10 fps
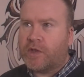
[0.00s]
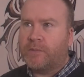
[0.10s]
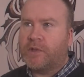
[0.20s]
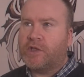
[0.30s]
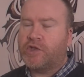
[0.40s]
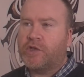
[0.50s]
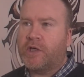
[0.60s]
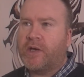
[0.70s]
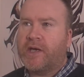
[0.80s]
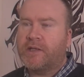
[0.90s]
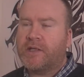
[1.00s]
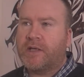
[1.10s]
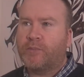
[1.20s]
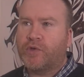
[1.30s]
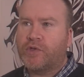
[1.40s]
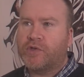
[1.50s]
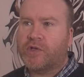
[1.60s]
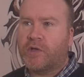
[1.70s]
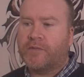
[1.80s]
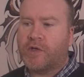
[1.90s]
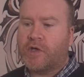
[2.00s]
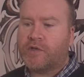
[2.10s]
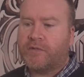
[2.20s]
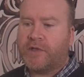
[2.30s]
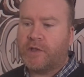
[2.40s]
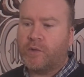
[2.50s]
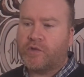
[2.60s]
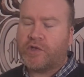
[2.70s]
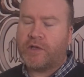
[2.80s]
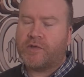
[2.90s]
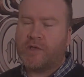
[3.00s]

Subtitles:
I'm the studio head and producer of the Castlevania Lords of Shadow